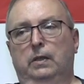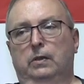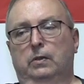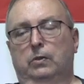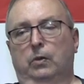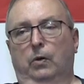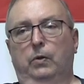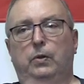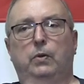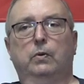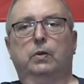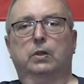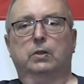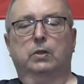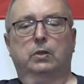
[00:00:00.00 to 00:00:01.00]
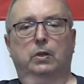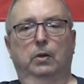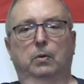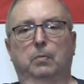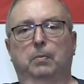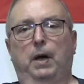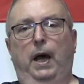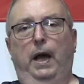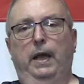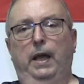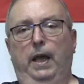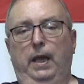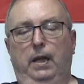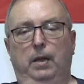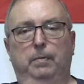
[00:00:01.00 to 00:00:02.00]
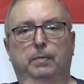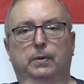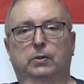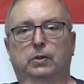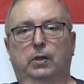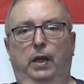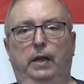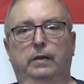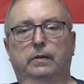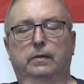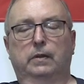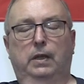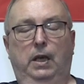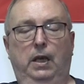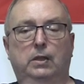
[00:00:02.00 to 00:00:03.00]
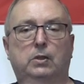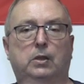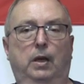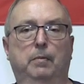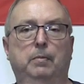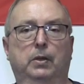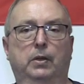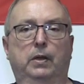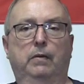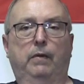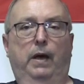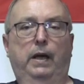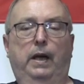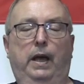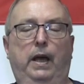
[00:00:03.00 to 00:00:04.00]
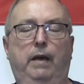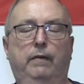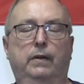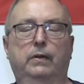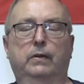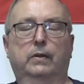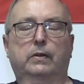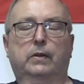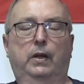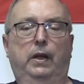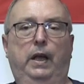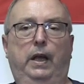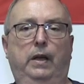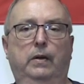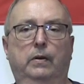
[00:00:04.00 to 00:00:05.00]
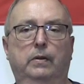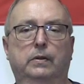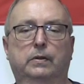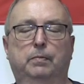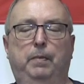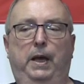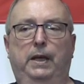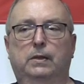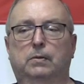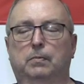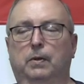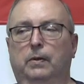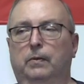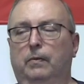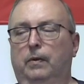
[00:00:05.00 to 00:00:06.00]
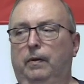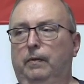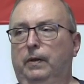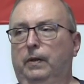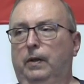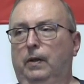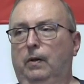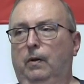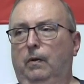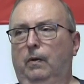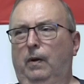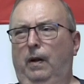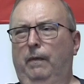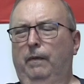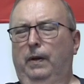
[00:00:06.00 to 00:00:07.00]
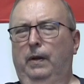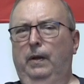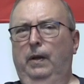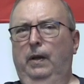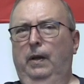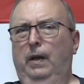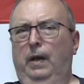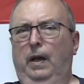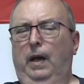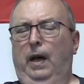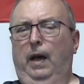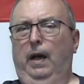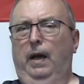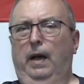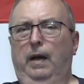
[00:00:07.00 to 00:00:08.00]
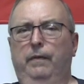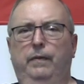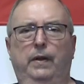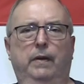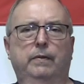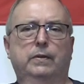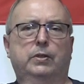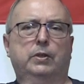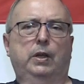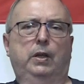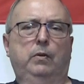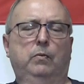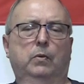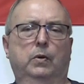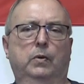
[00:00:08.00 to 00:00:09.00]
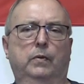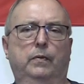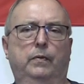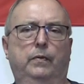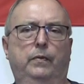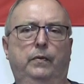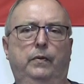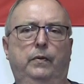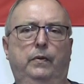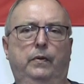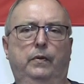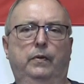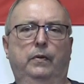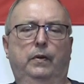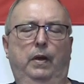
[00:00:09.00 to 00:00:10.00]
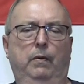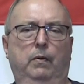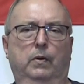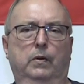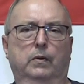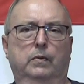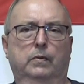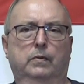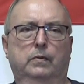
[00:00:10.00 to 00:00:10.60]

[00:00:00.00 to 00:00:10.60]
So you can still buy 80% kits, I believe. I, I haven't looked today or this past month with everything going on, but I, I've never seen where they were